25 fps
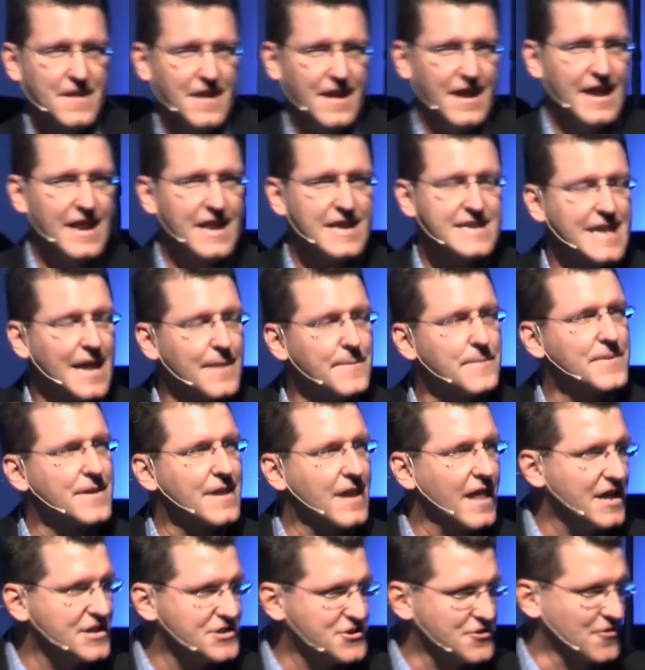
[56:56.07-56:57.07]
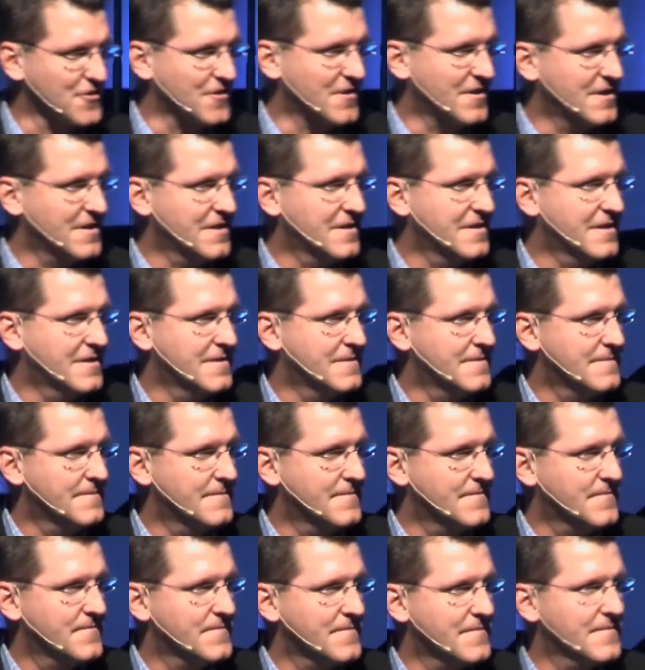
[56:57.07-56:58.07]
It is a pleasure
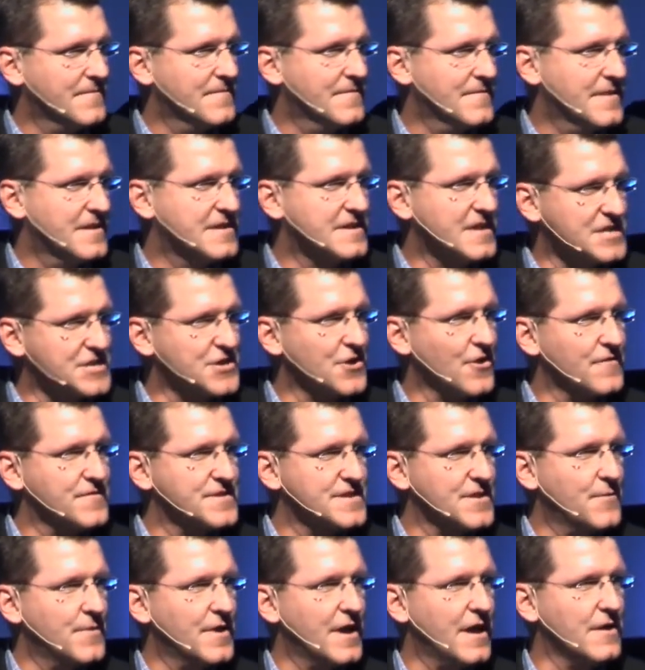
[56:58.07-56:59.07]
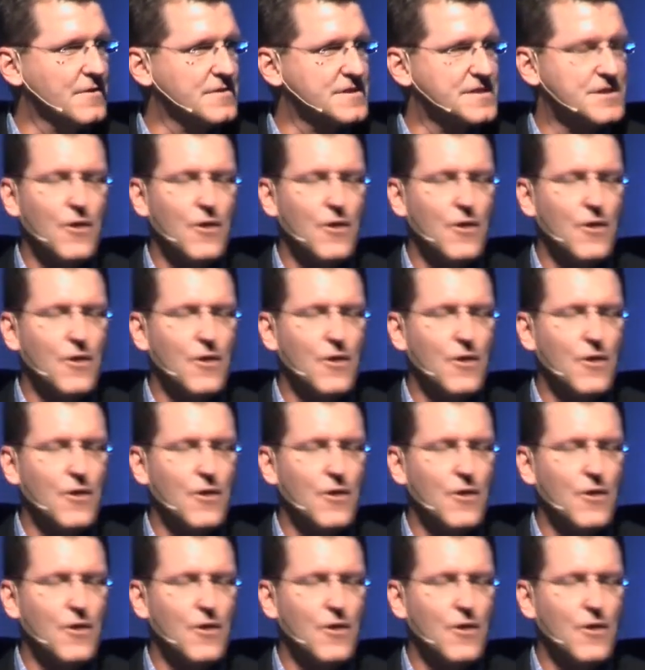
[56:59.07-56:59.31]
to serve someone else.